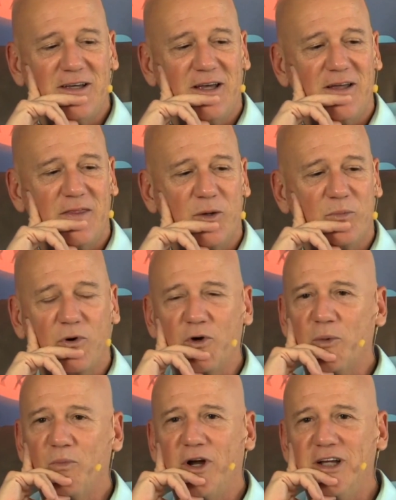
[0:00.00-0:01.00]
in the
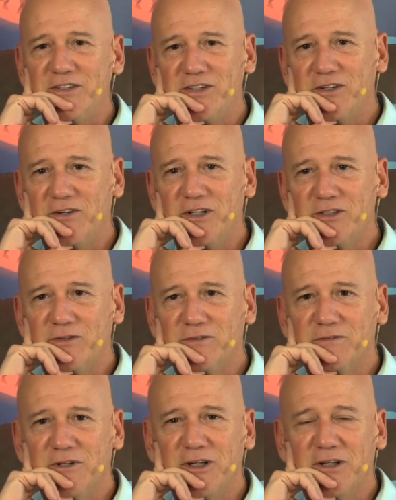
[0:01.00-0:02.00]
Broken Brain series
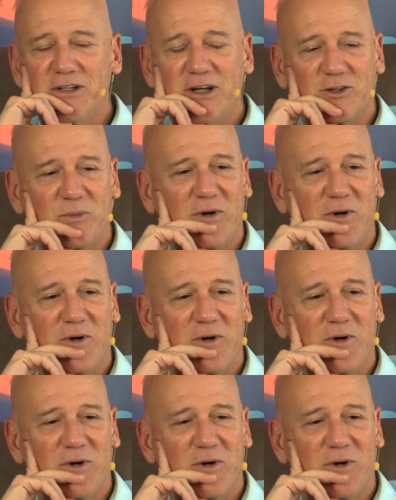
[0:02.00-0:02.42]
of Dr.